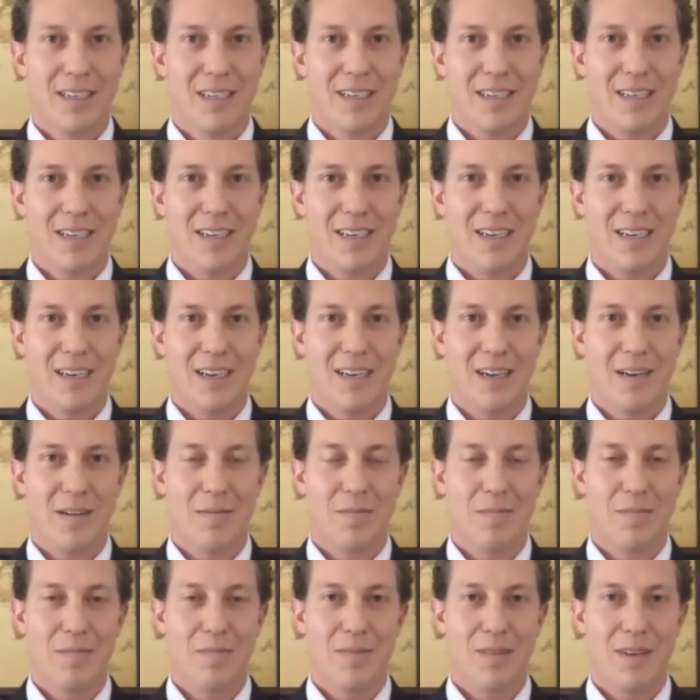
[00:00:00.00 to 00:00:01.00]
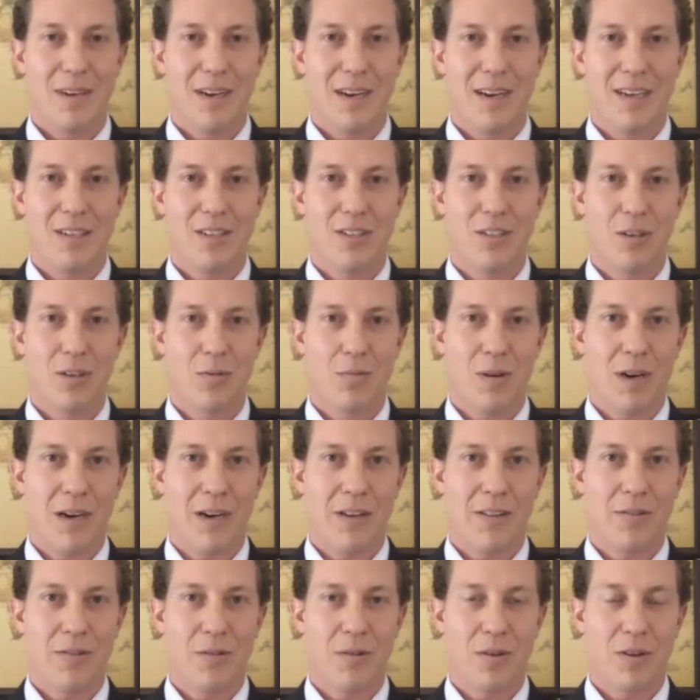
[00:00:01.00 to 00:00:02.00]
And so while
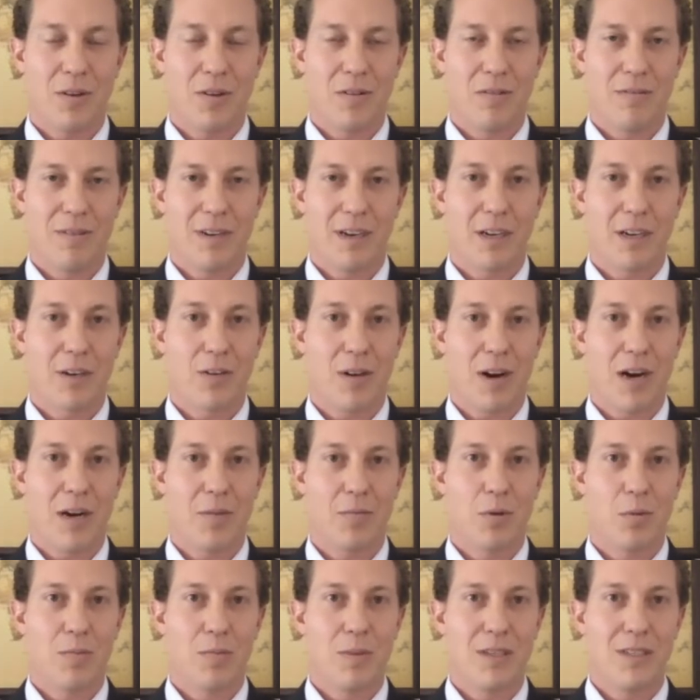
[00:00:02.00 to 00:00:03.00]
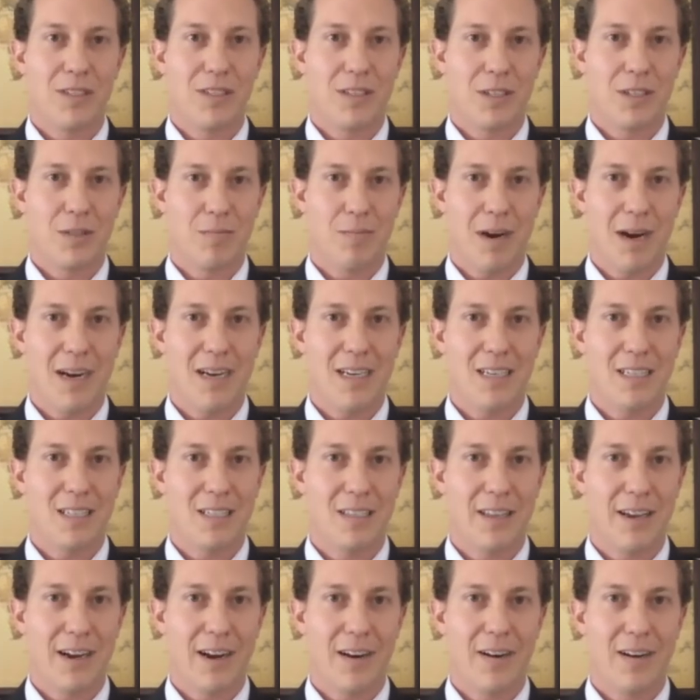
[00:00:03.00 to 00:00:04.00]
there were incredible business minds
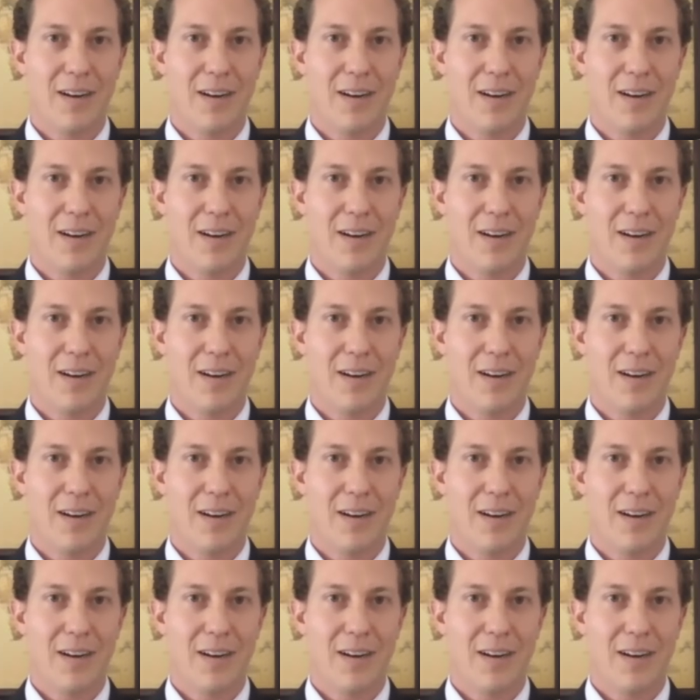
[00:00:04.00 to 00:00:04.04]
there,